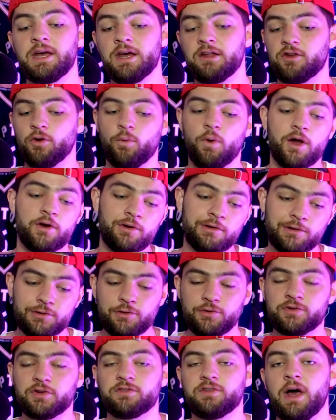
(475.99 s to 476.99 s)
The one who
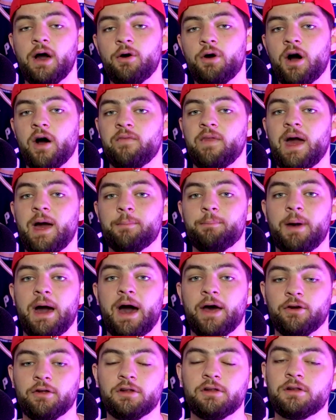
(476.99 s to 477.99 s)
loses out on that
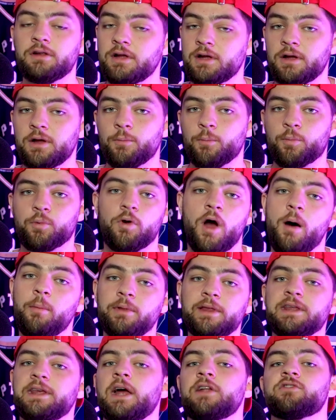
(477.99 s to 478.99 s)
battle
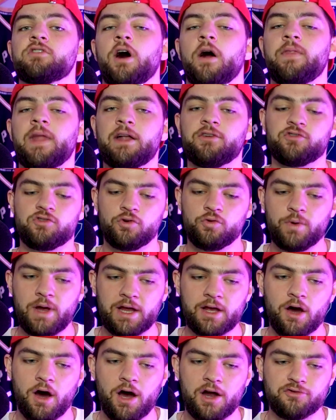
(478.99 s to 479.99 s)
probably gets on that two-way
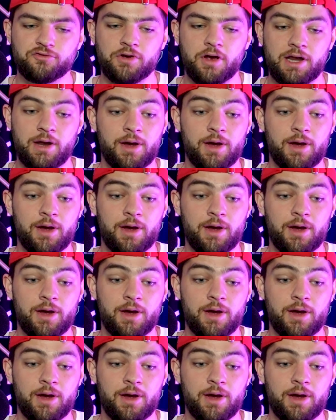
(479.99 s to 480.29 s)
contract.